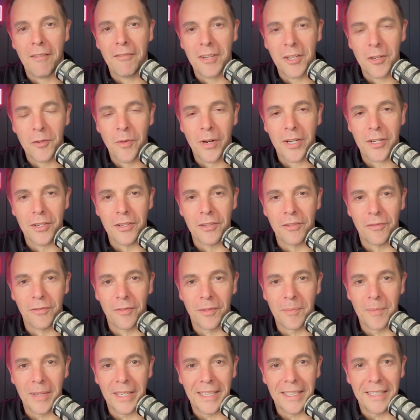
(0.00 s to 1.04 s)
any questions for
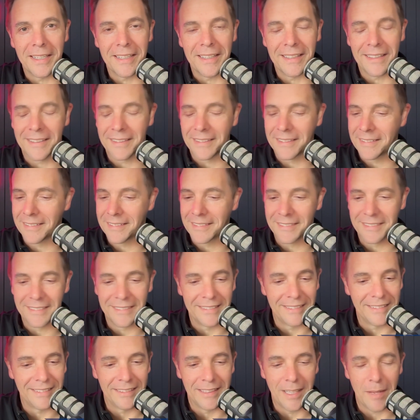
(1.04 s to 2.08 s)
me,
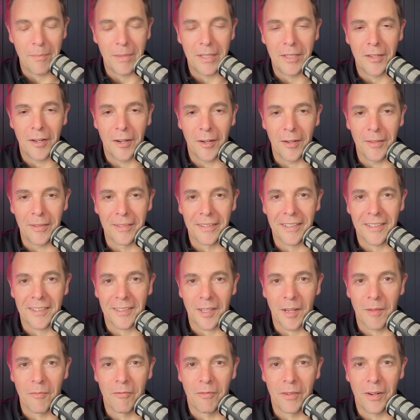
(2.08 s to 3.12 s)
let me know, because
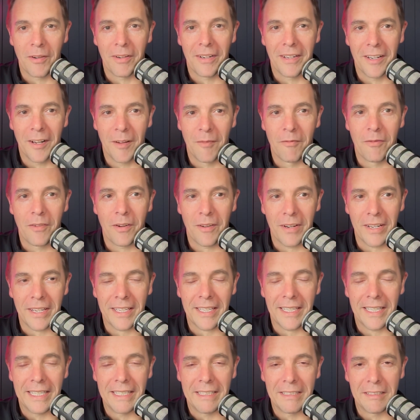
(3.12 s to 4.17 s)
I'm very
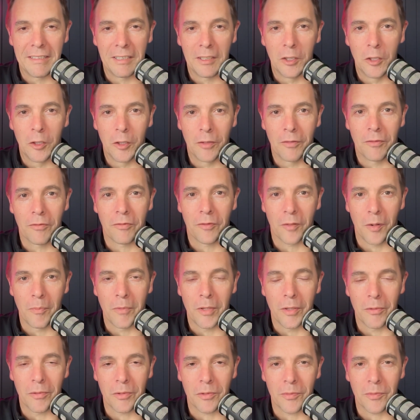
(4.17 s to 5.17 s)
keen to learn from you as